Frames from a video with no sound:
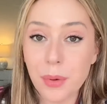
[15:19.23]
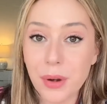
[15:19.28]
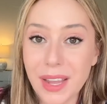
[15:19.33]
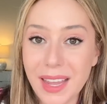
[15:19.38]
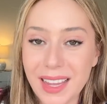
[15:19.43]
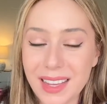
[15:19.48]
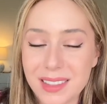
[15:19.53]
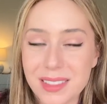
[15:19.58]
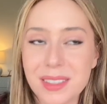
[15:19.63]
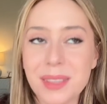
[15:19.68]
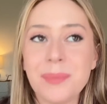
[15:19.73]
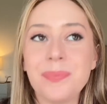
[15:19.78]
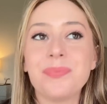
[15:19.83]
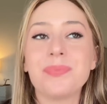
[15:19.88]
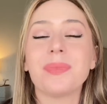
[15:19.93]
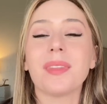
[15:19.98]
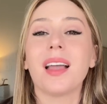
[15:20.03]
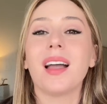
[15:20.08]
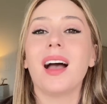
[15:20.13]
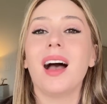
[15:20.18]
8,
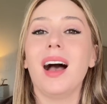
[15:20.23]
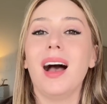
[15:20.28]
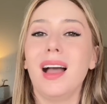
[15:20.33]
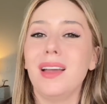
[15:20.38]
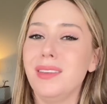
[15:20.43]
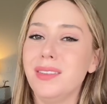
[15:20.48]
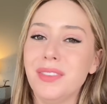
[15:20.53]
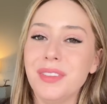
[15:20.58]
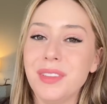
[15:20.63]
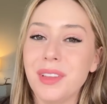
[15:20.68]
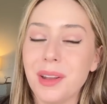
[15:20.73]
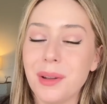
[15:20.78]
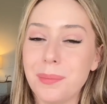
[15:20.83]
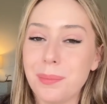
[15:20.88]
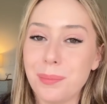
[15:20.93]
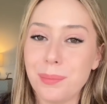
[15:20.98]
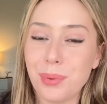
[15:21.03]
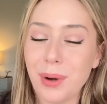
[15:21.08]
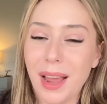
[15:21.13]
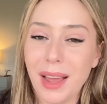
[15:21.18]
I've even done a
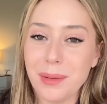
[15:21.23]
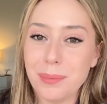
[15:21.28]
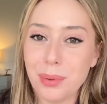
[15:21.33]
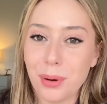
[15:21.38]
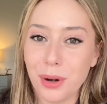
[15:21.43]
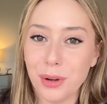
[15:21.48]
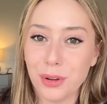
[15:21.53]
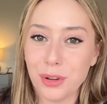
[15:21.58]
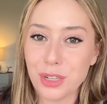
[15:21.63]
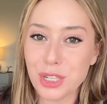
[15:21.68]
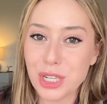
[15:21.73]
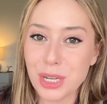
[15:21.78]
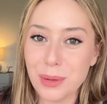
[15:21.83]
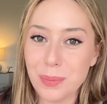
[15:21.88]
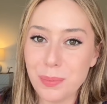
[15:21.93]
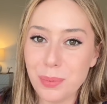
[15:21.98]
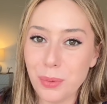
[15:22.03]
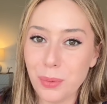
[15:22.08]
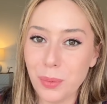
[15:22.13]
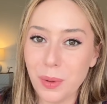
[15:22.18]
brand
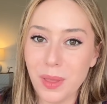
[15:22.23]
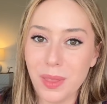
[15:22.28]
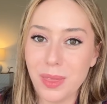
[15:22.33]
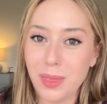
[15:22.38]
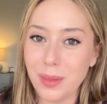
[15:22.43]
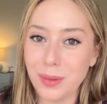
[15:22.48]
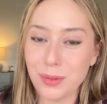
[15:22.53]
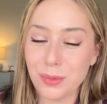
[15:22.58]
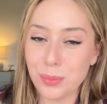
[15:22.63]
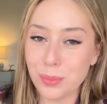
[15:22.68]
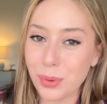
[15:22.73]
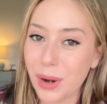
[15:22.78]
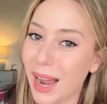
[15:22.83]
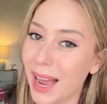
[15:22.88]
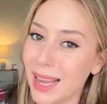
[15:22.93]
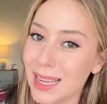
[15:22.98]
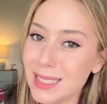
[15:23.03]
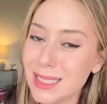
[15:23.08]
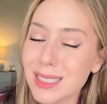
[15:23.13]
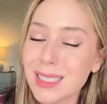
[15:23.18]
partnership with this
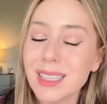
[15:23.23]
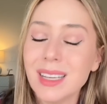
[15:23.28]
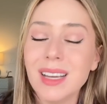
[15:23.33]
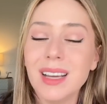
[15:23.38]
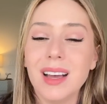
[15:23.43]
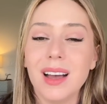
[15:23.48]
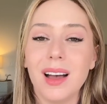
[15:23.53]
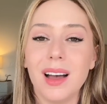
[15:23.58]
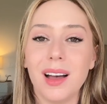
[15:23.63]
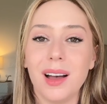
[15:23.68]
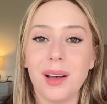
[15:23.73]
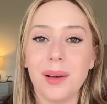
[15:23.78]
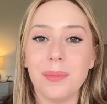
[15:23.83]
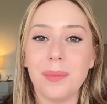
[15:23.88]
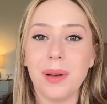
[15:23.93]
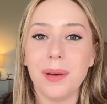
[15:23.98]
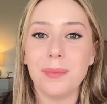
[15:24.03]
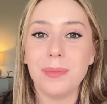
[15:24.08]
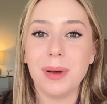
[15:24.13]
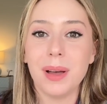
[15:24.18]
brand,
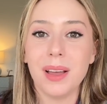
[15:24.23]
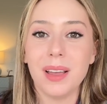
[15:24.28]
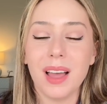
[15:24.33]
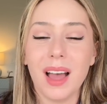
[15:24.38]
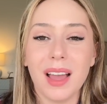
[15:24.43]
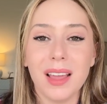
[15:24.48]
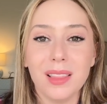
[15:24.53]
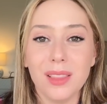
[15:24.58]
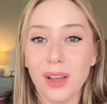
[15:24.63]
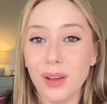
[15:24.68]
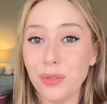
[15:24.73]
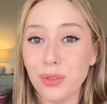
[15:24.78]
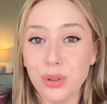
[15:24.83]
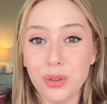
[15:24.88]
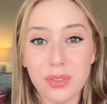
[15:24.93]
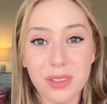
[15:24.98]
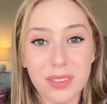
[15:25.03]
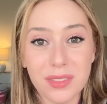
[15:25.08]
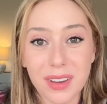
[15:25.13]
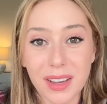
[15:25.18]
but I love
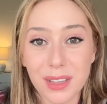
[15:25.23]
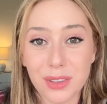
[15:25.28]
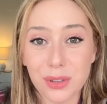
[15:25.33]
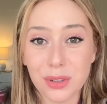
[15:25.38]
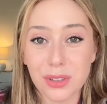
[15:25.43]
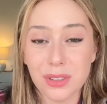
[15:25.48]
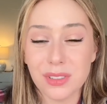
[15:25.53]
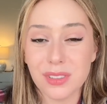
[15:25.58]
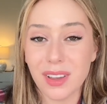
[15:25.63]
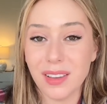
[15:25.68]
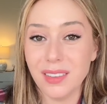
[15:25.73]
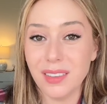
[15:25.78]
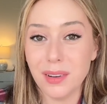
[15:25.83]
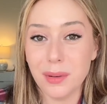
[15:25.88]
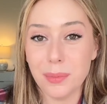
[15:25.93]
UV visors. I did a